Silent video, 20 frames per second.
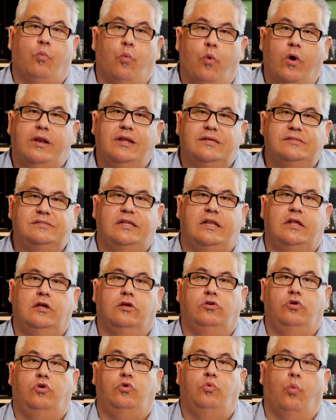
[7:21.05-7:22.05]
What does it
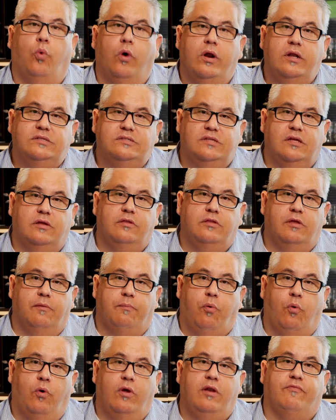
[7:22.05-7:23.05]
include? What is the
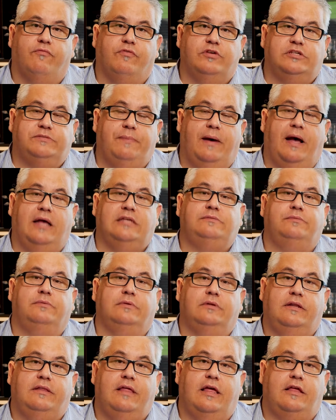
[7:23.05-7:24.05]
point of
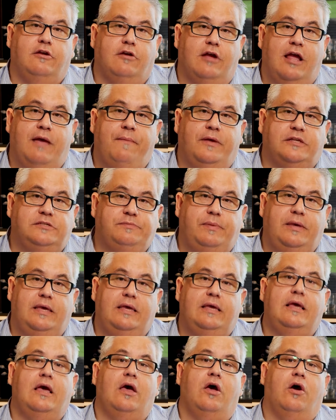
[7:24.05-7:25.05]
responsibility that your
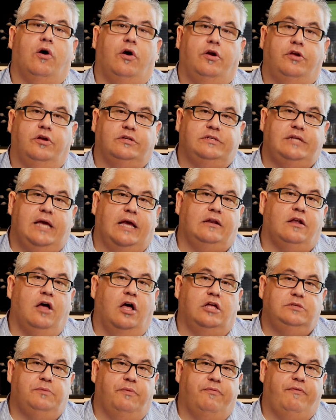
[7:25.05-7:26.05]
MSP or your
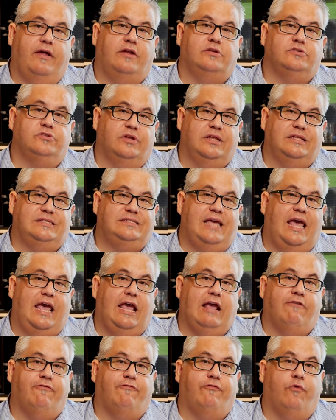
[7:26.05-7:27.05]
technology provider is going to
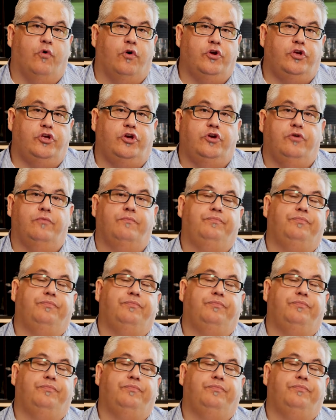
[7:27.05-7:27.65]
take for you?